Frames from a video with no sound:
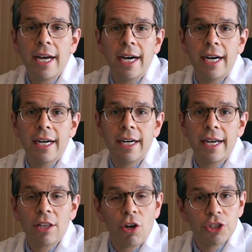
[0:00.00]

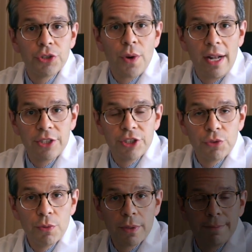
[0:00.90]
a large urology
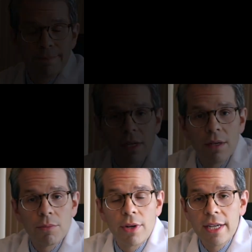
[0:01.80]

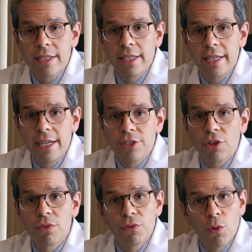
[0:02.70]
group. Prostate cancer,
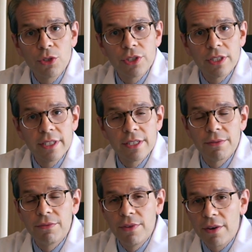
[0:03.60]
unfortunately, is a
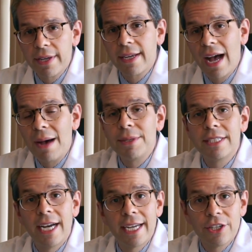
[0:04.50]
very common
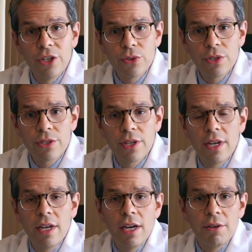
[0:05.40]
diagnosis
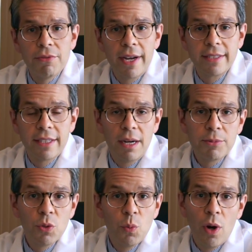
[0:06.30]
affecting up
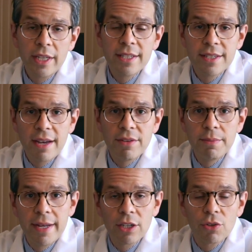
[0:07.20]
to 1 in 7
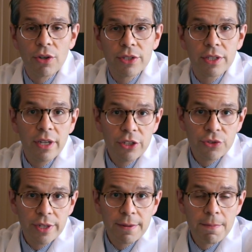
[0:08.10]
men across the
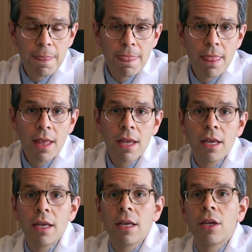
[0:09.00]
country.
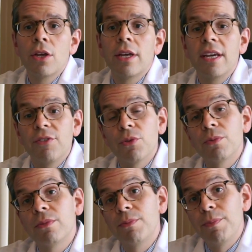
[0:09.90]
If you're
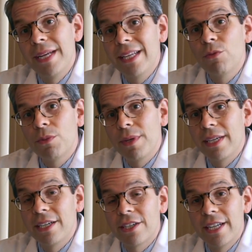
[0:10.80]
meeting with me
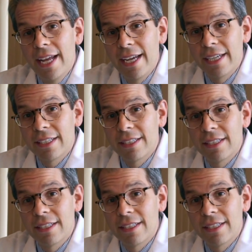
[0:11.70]
here today,